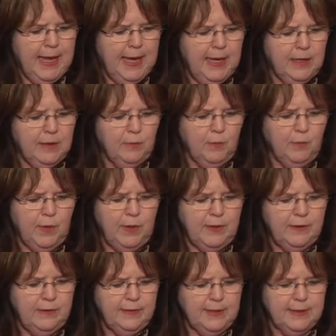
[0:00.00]
And one of
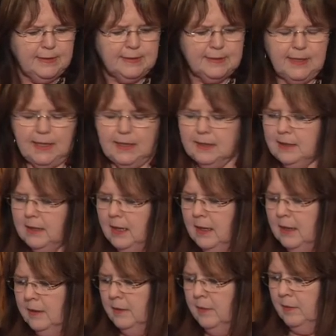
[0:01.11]
the things that
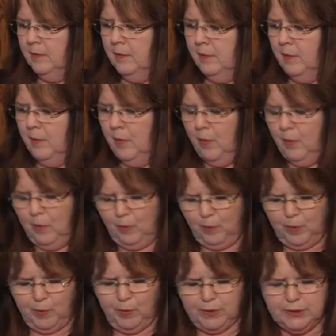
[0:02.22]

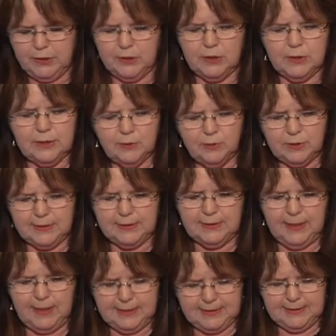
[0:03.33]
we want to do at
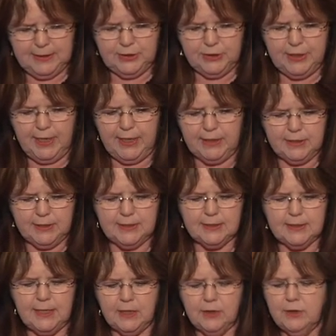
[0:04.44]
C-Change is to
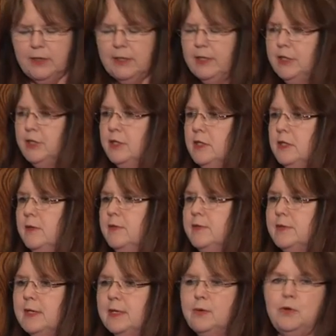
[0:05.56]
take on
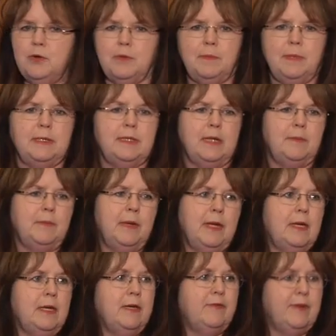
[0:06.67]
initiatives that couldn't be done by
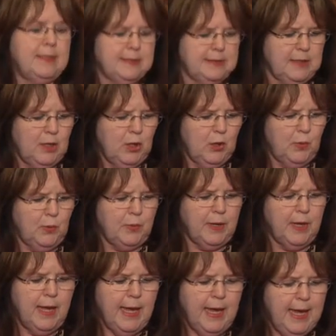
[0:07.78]
any of us alone.
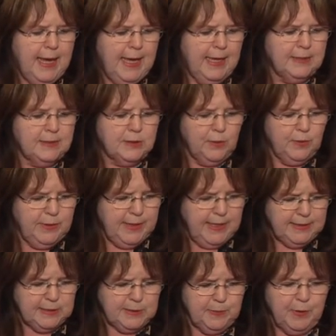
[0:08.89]
And so in
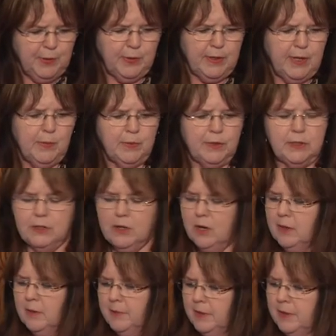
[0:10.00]
that spirit, I want to
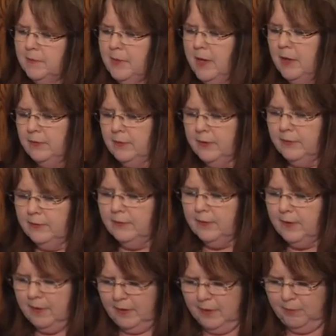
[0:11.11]
talk a bit about this
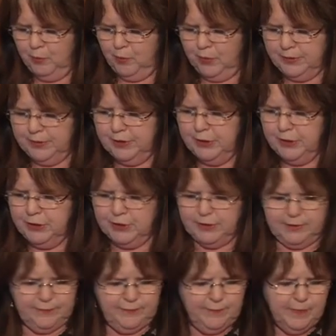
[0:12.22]
important
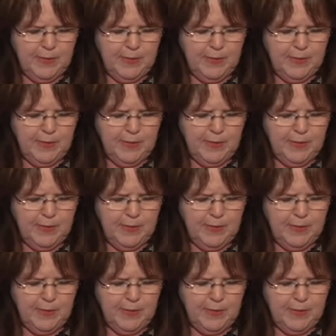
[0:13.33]
initiative.